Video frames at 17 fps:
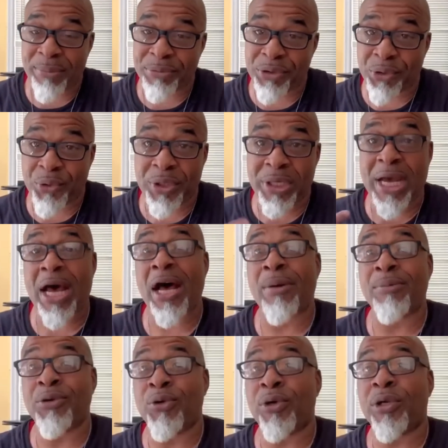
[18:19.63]
I'm doing and
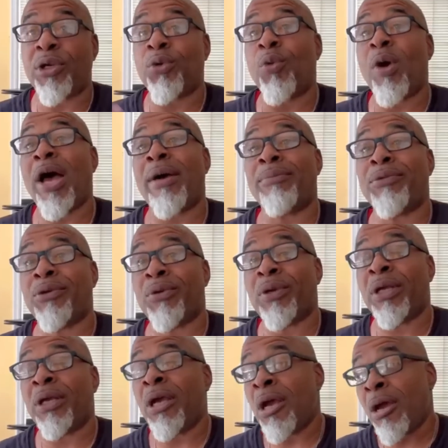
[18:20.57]
how I'm doing it and why I'm
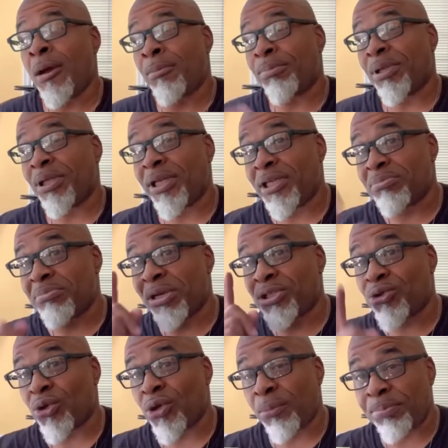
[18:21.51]
doing it, please
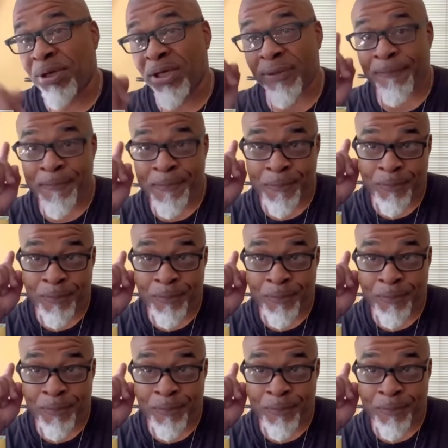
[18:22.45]
make sure you put